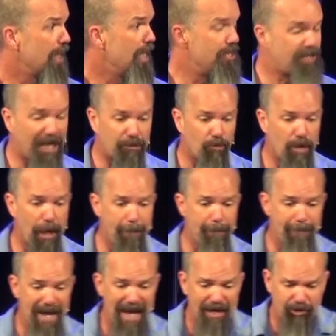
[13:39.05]
These guys were in the
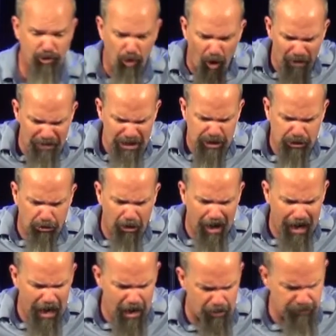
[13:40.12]
midst drawing these
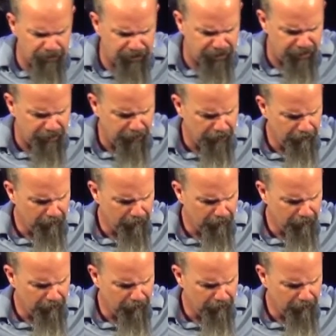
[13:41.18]
crowds.